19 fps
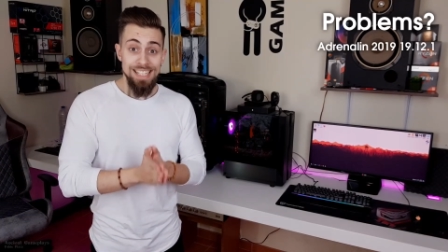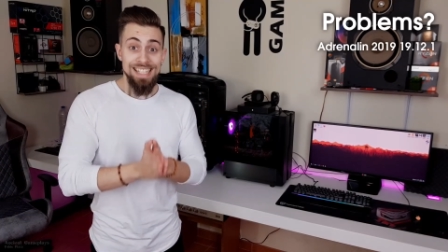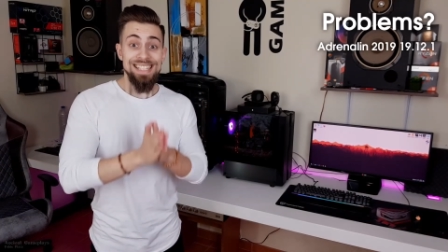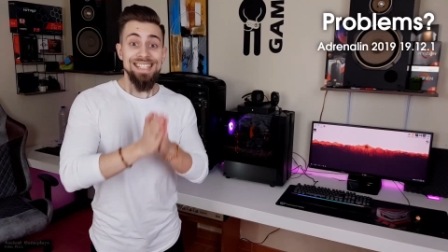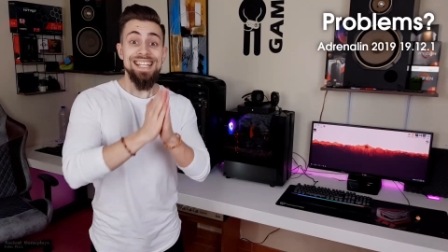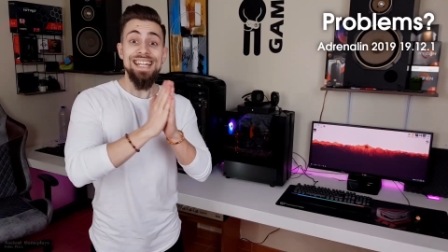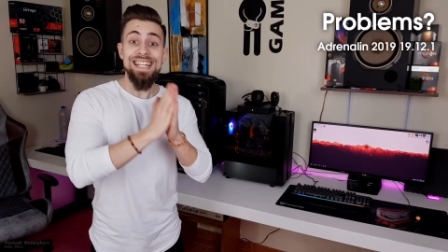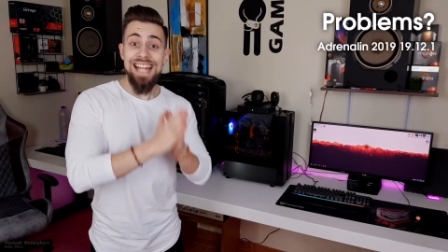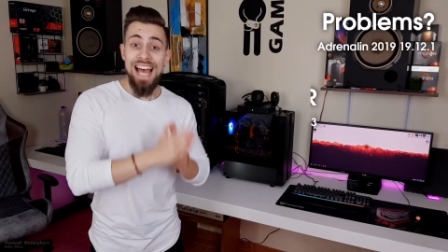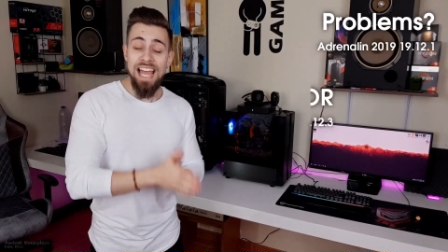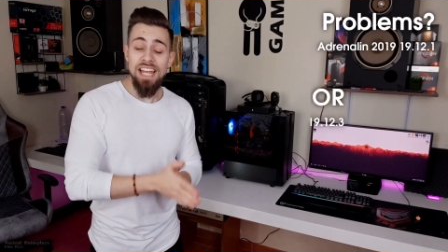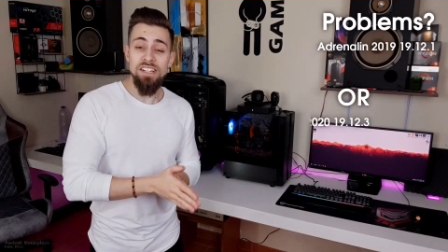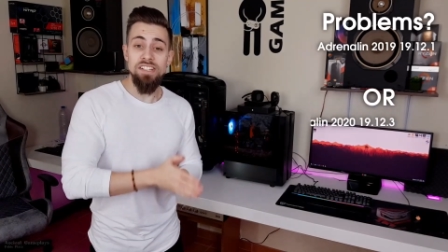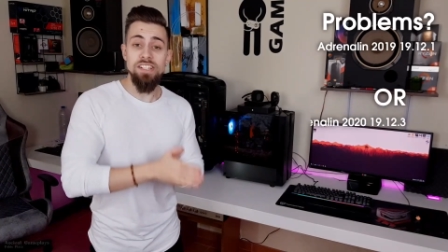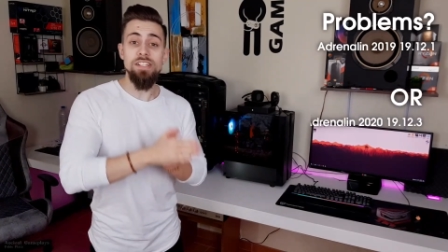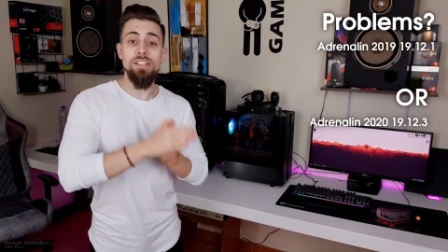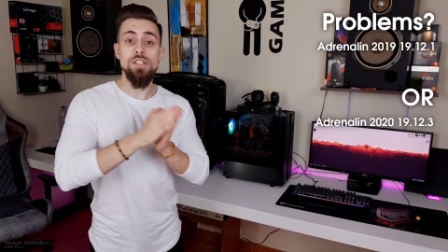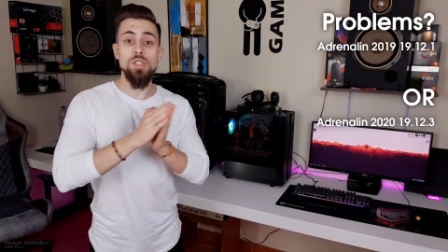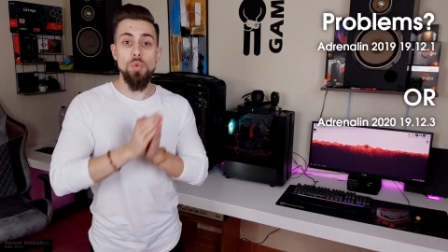the
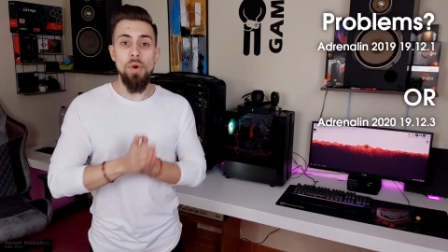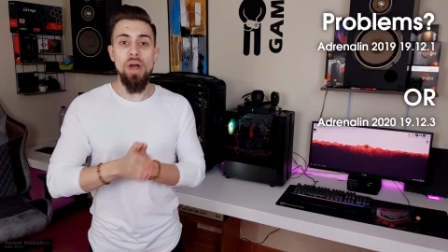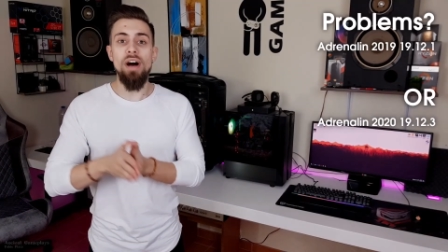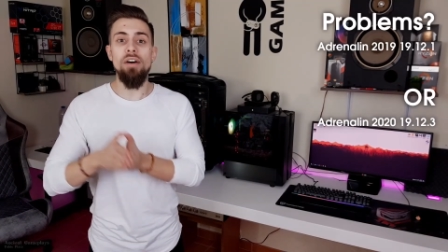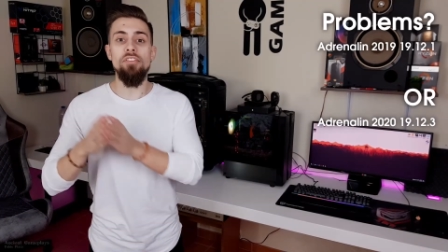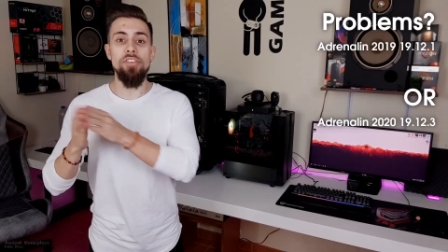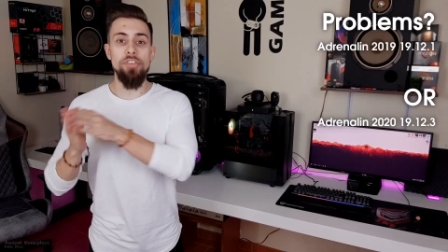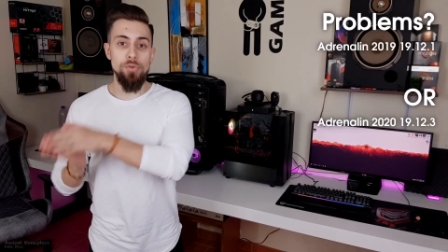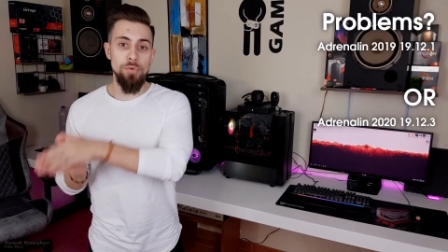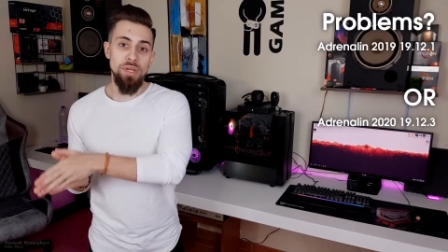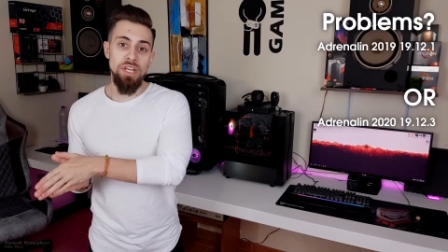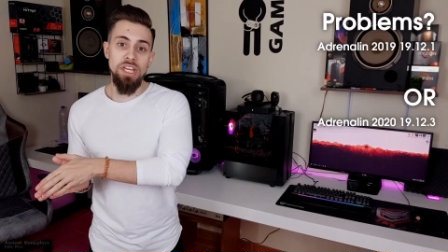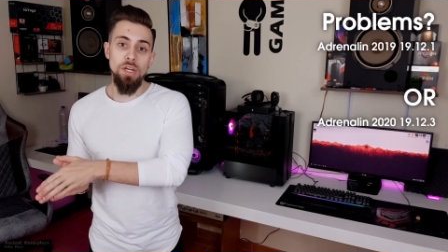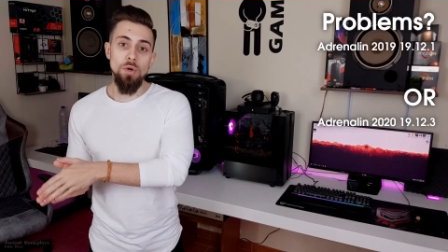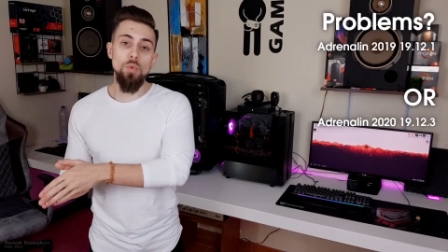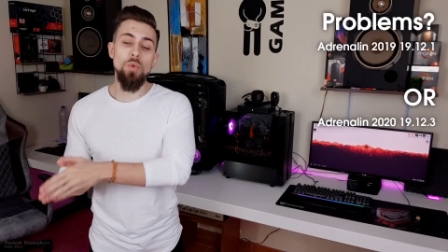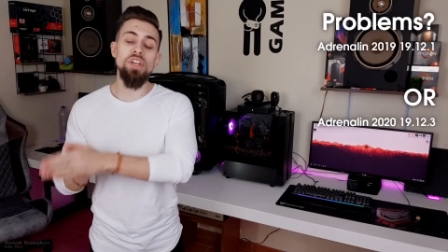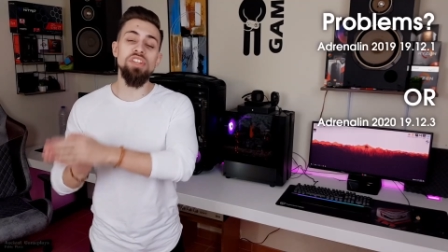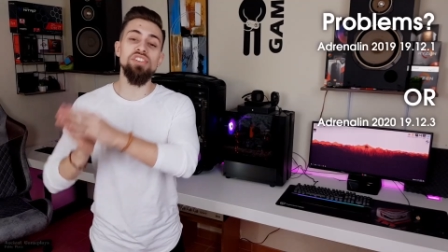1912-3,
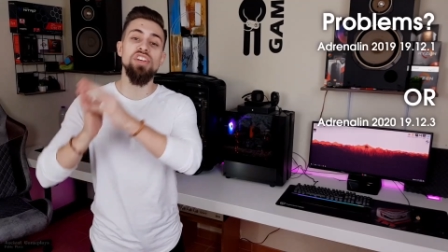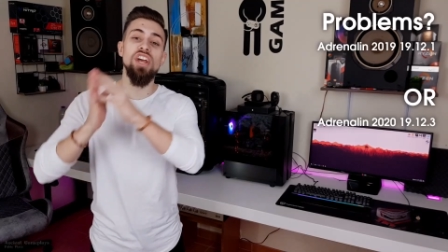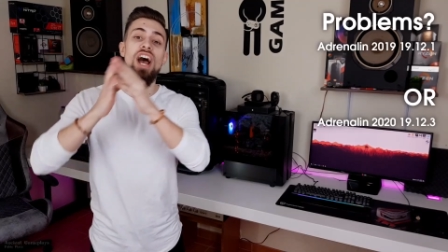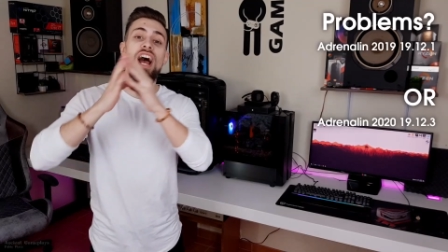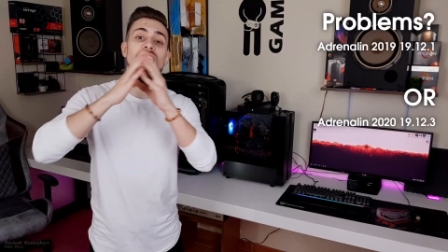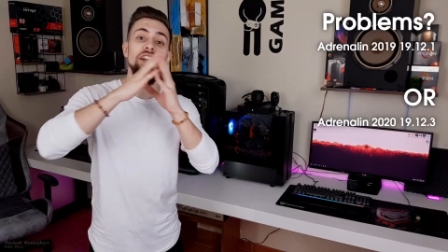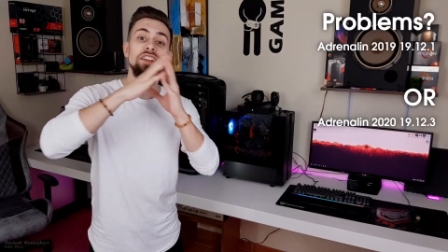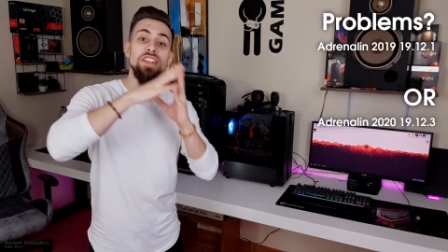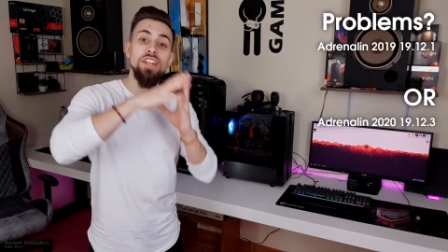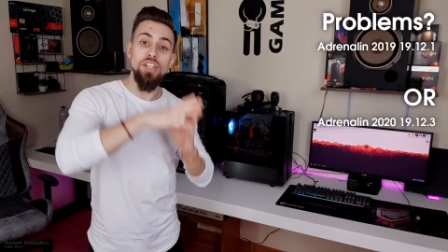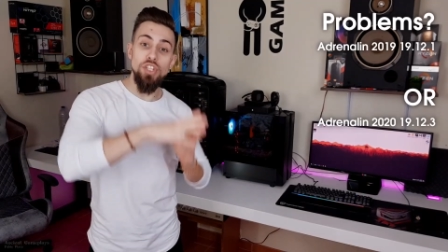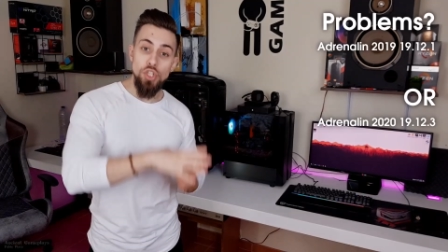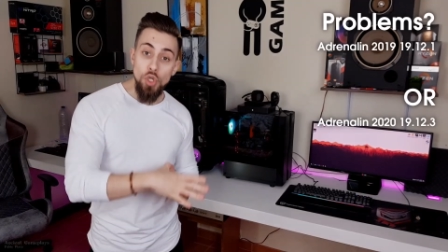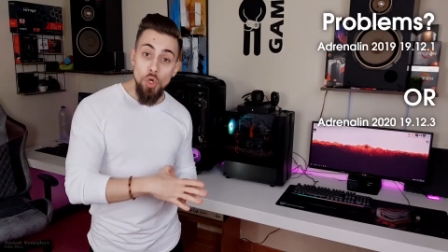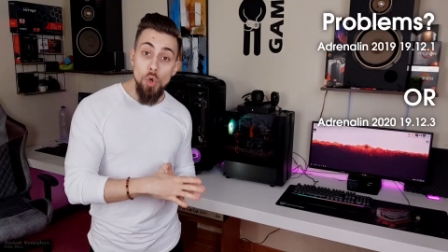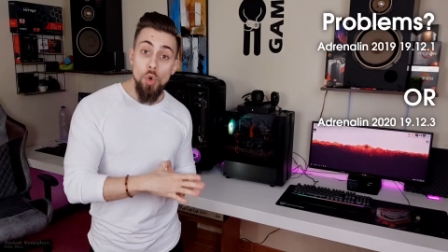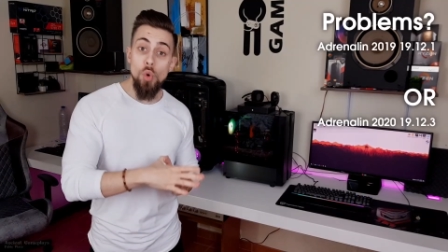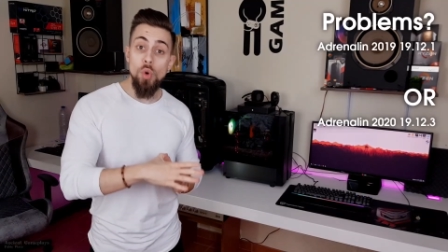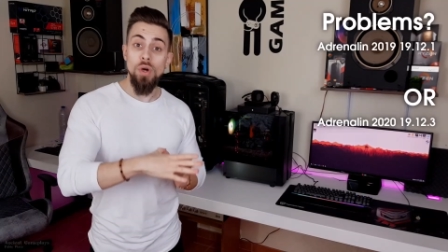which are the
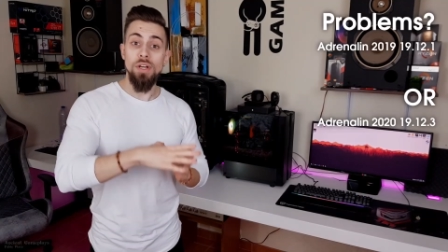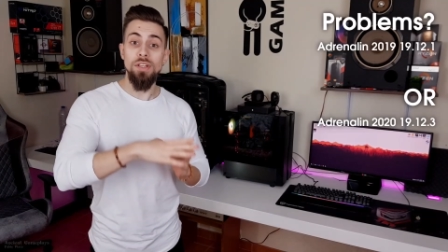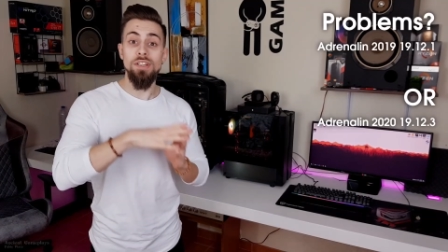new,